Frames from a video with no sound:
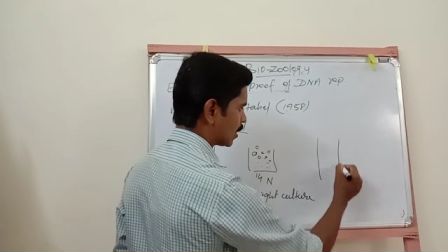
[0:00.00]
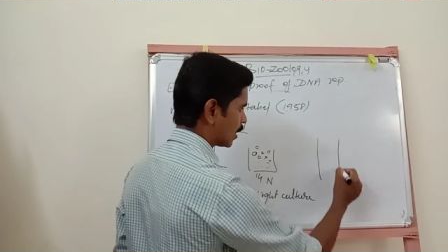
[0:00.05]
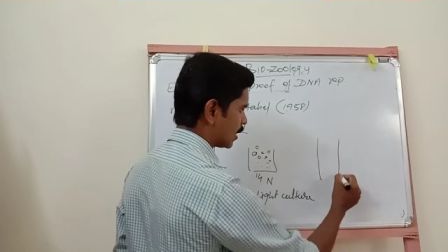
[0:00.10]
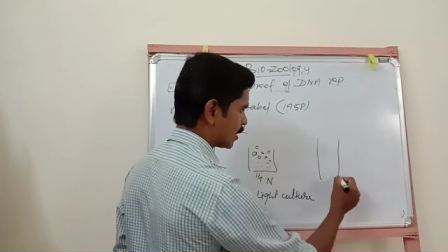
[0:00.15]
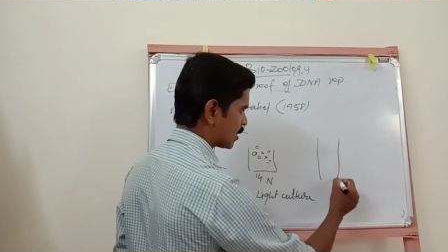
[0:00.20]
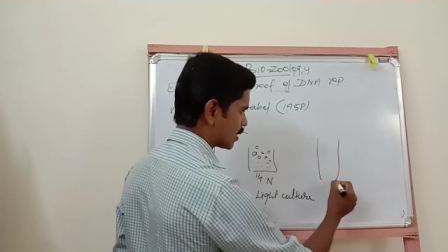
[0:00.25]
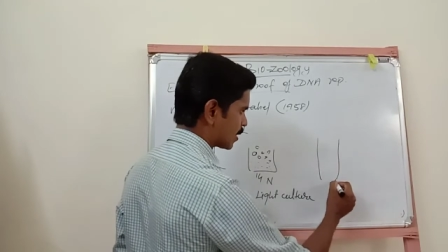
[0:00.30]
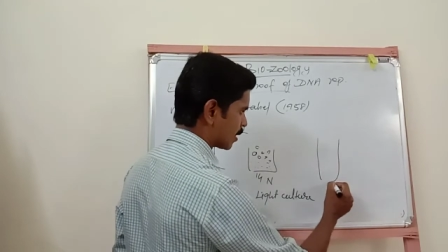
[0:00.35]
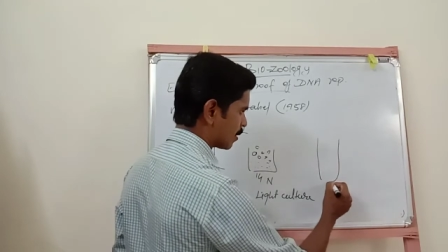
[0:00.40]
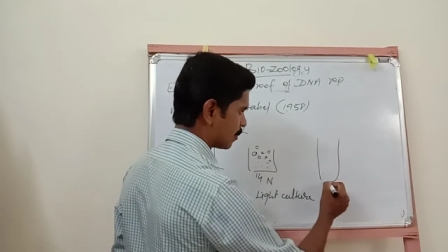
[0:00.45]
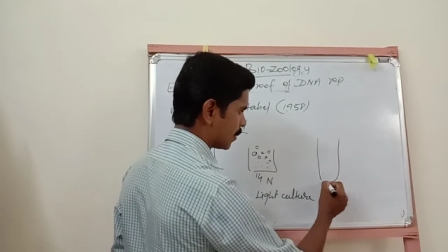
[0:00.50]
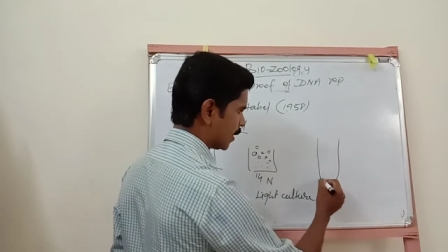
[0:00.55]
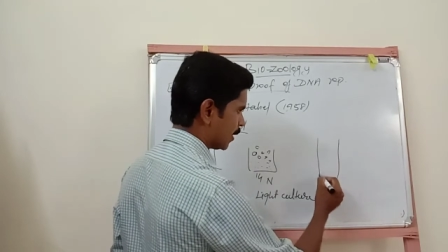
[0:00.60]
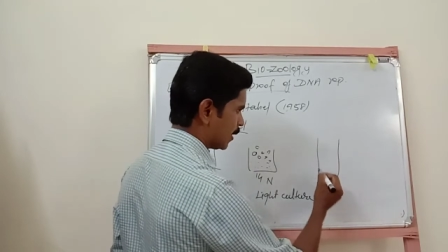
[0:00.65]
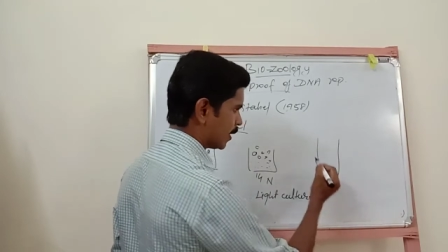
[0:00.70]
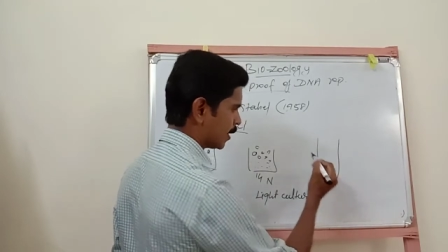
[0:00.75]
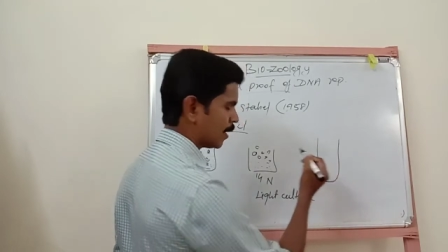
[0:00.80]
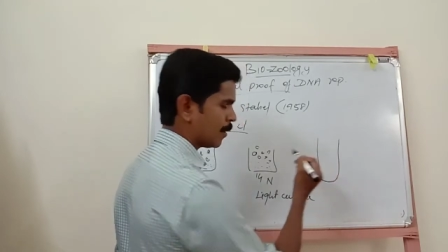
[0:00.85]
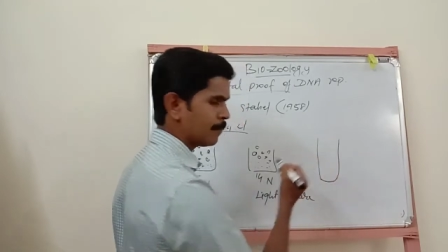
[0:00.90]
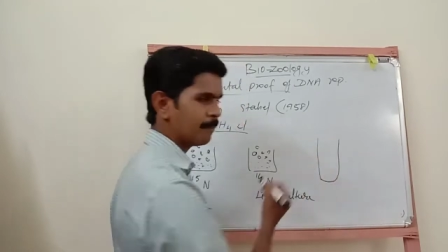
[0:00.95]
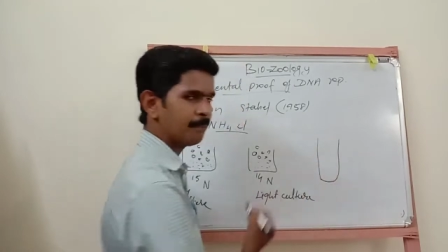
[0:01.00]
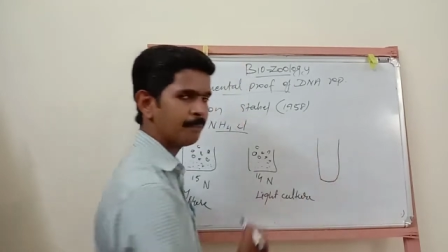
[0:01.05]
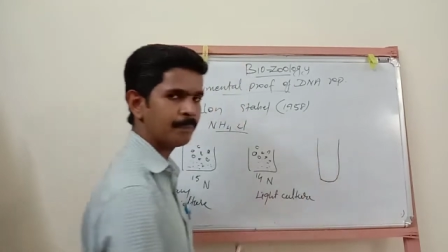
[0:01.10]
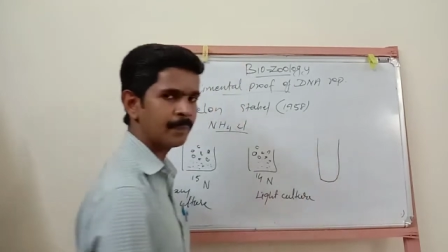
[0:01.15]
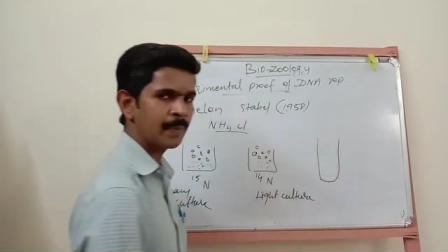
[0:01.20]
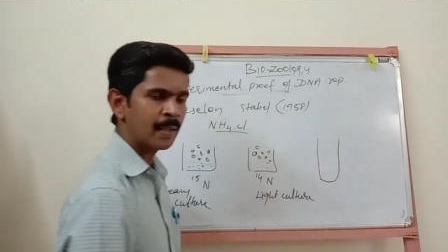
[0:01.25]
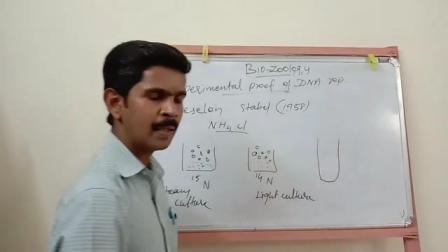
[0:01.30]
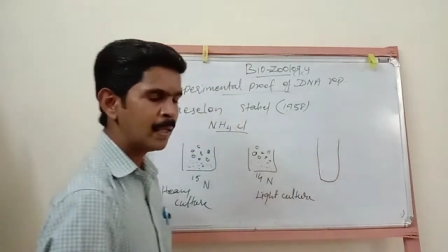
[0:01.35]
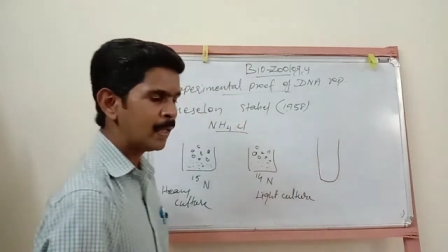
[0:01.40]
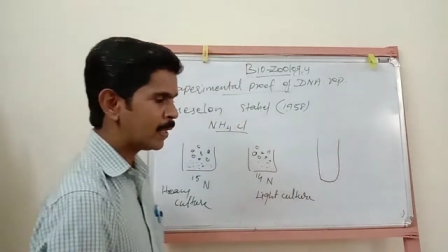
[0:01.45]
culture medium.
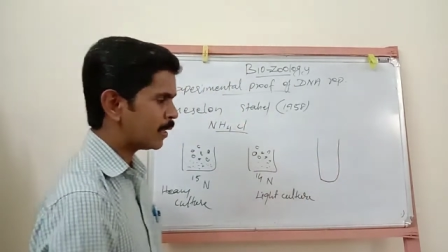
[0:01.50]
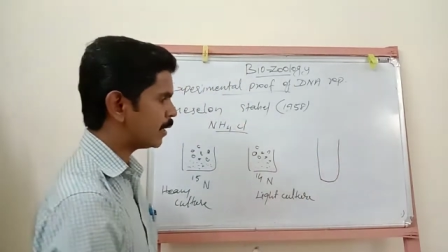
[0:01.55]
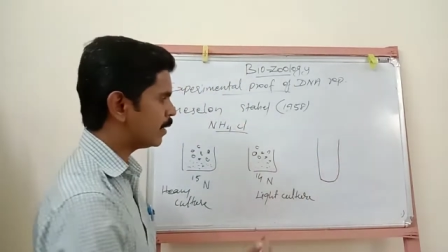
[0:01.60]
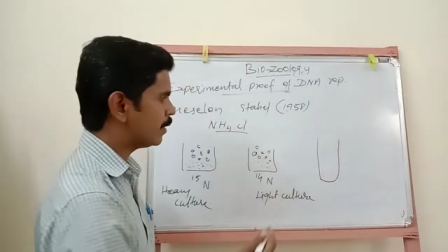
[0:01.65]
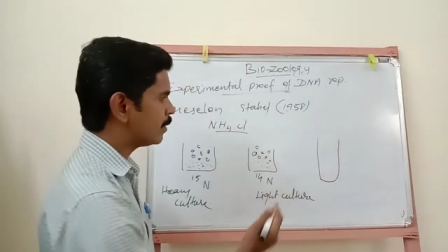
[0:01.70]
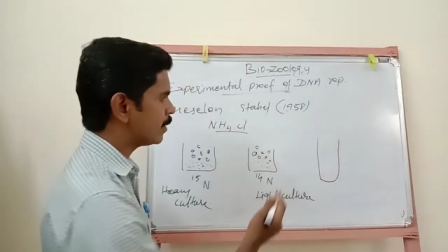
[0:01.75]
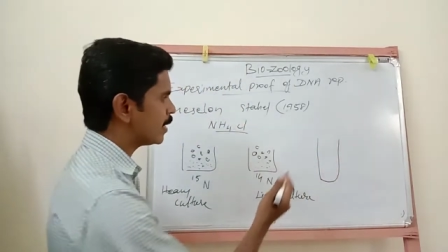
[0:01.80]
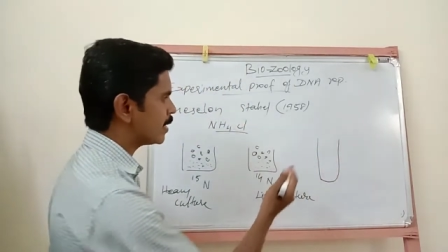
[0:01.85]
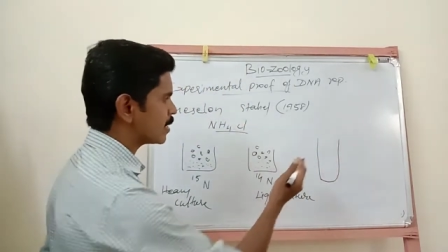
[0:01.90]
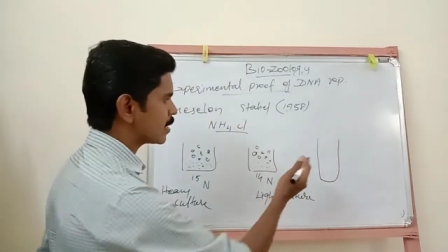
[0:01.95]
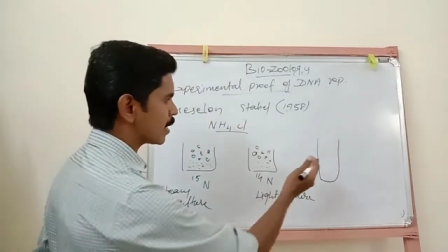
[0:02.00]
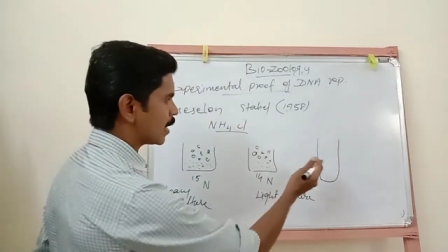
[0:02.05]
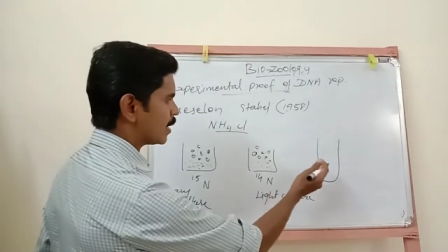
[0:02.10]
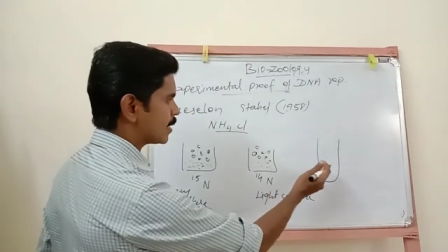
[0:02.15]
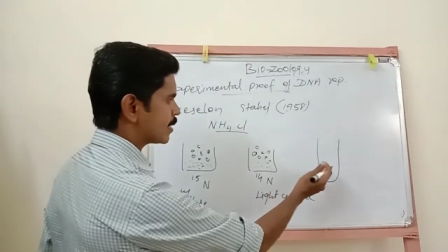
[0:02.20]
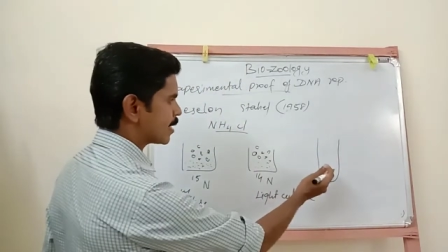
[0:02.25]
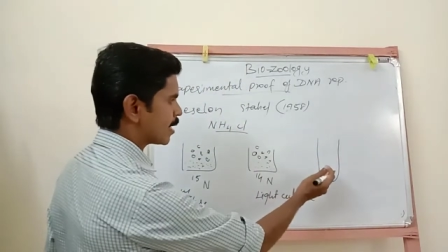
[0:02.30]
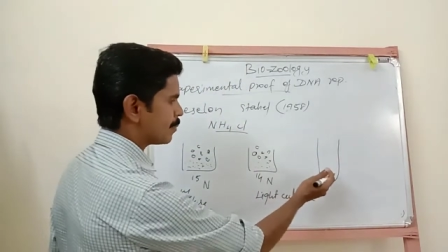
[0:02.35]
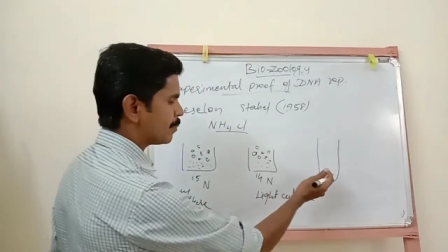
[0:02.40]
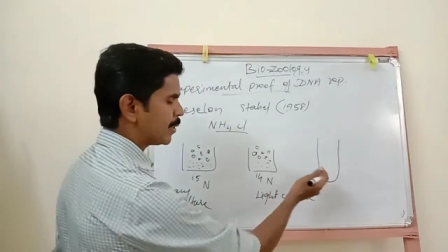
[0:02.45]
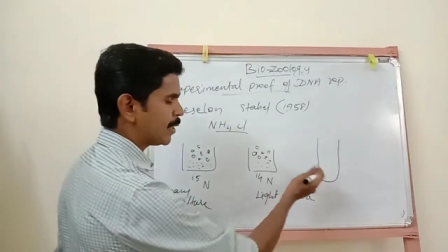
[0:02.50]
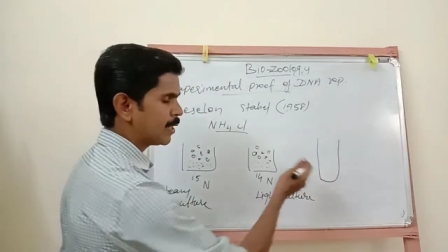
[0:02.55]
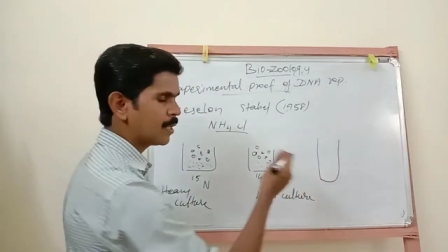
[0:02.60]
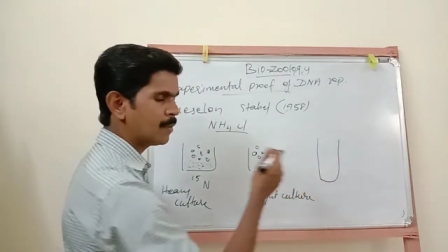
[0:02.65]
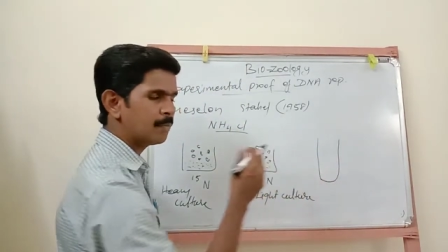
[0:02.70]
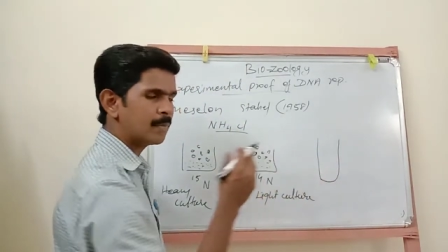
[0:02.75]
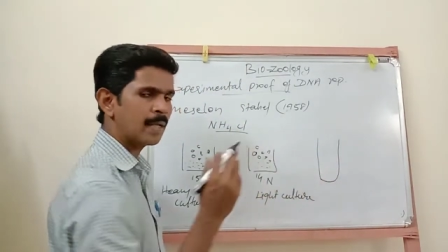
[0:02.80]
In this culture medium,